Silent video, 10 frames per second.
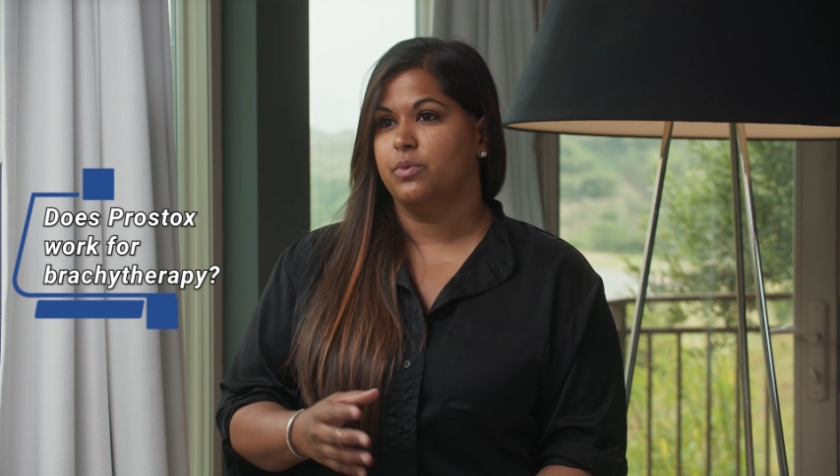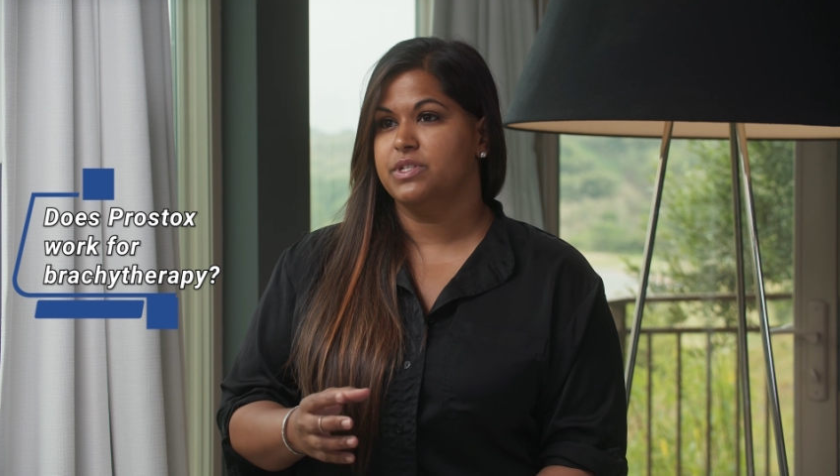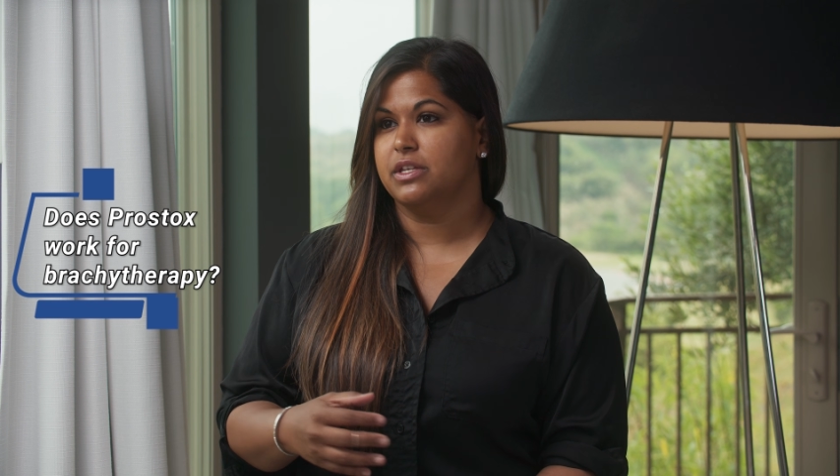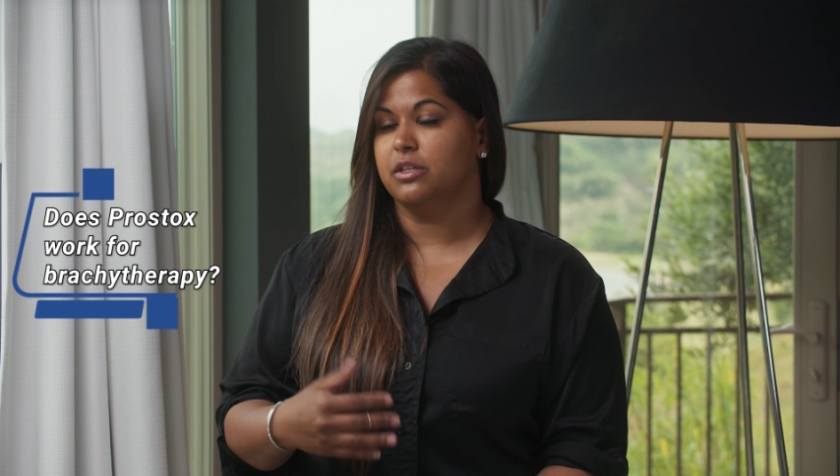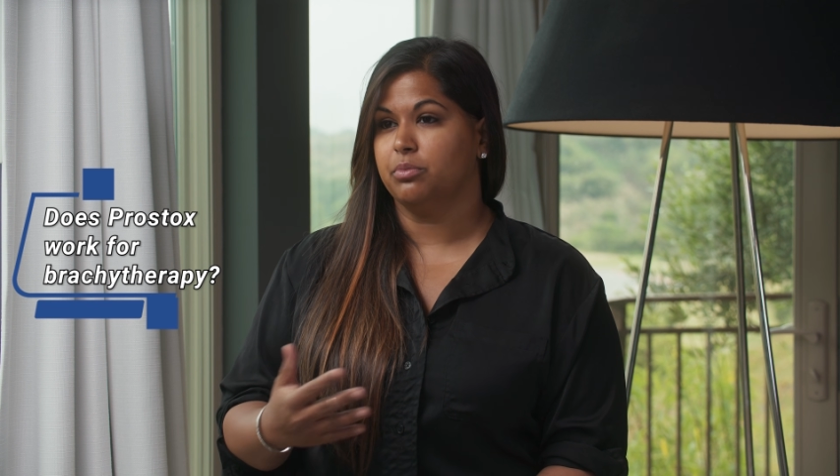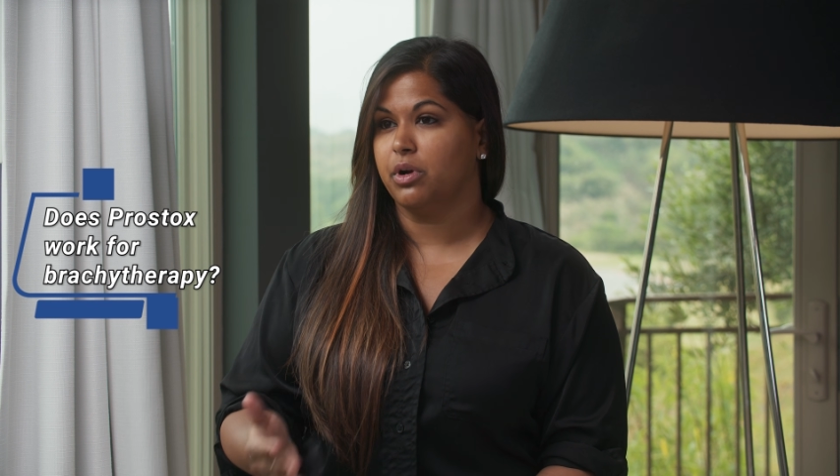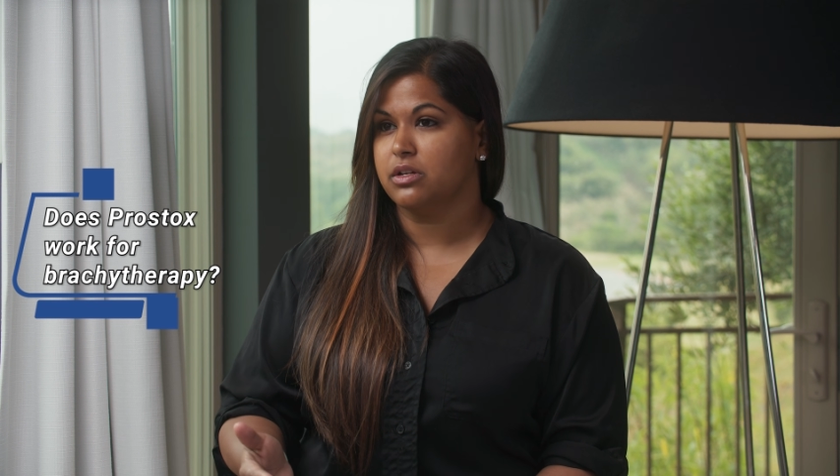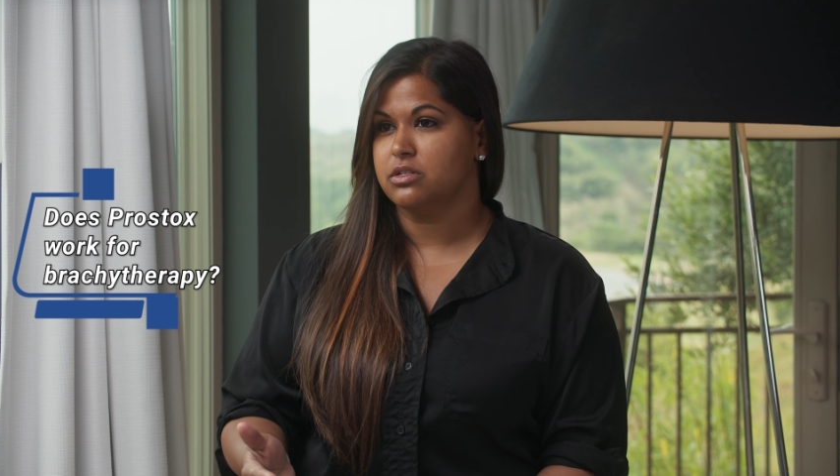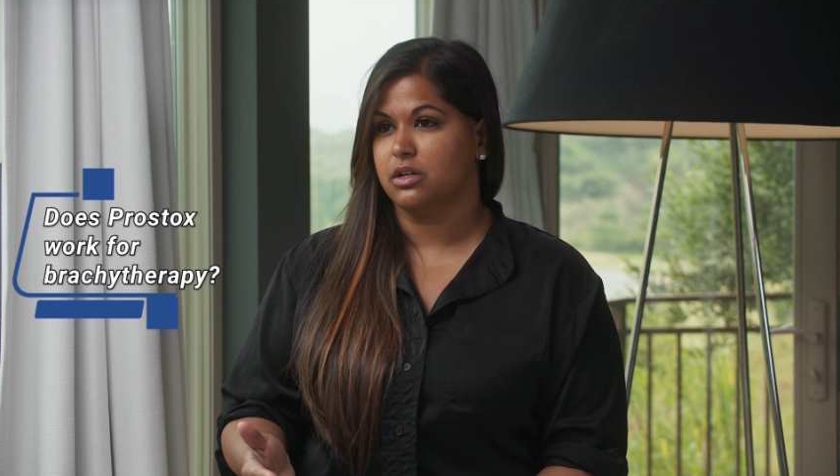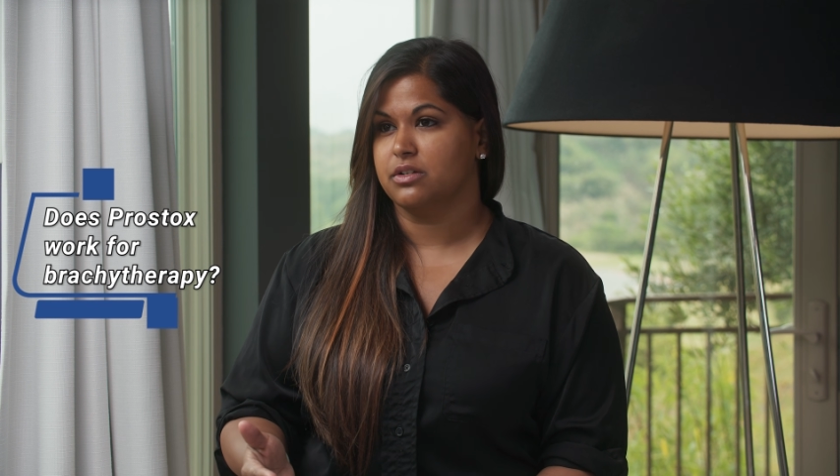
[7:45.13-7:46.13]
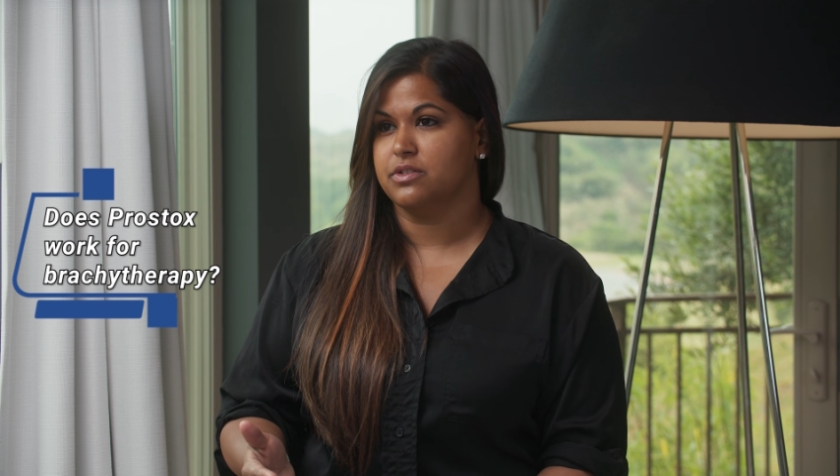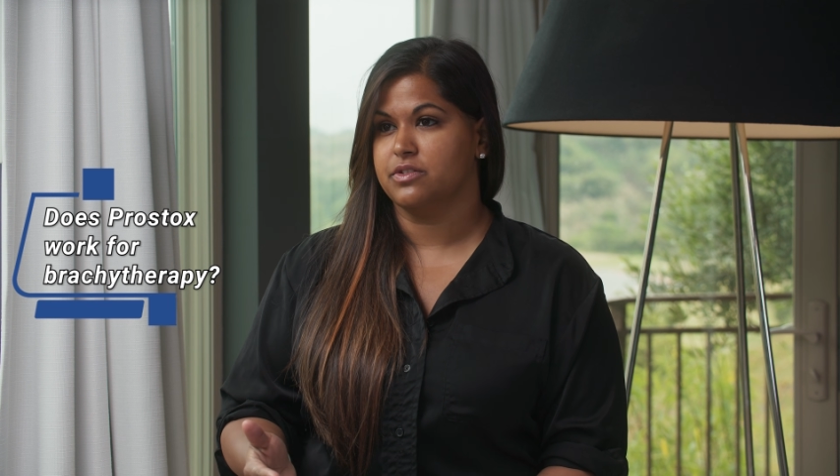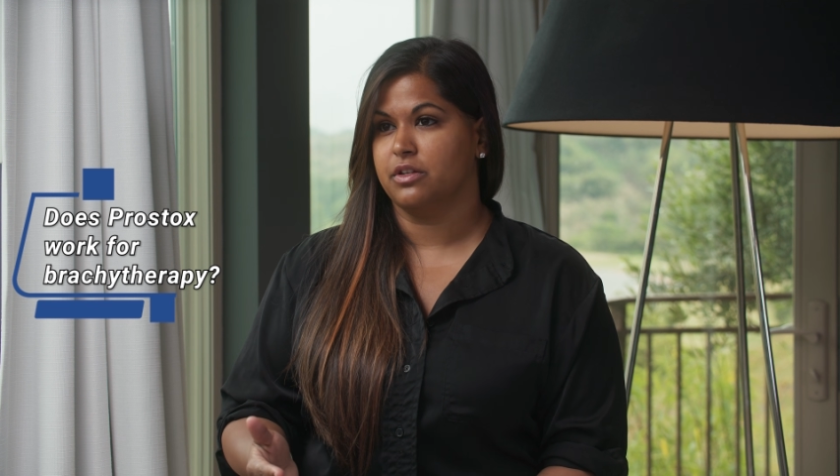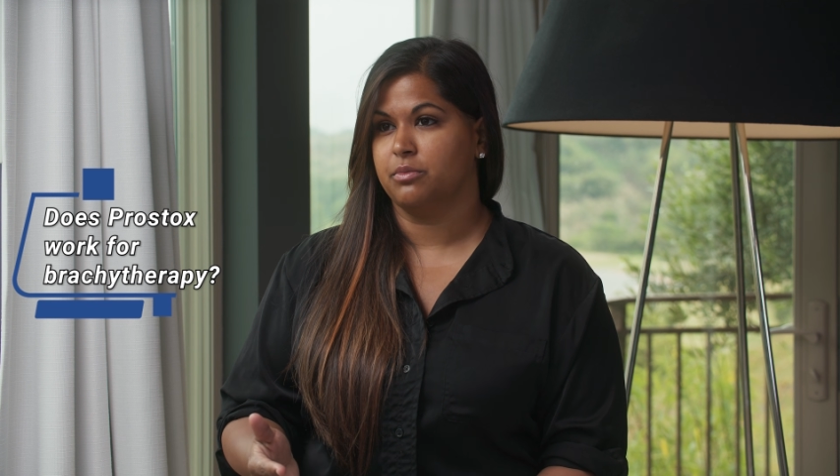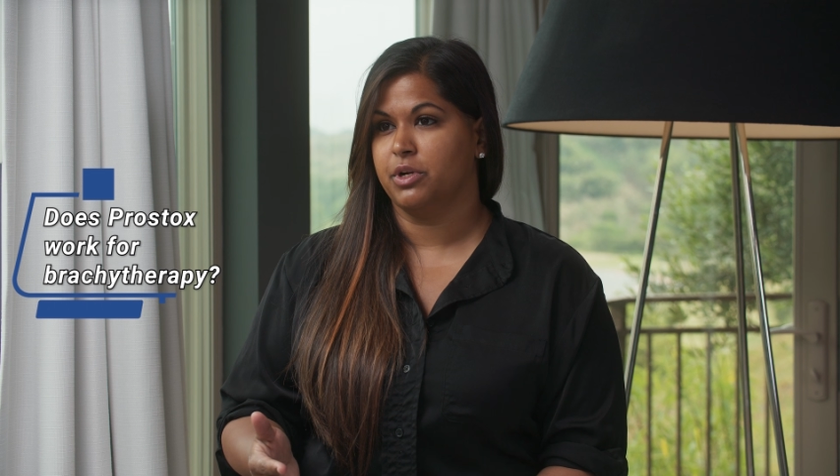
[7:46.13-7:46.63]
We see that Prostox is on the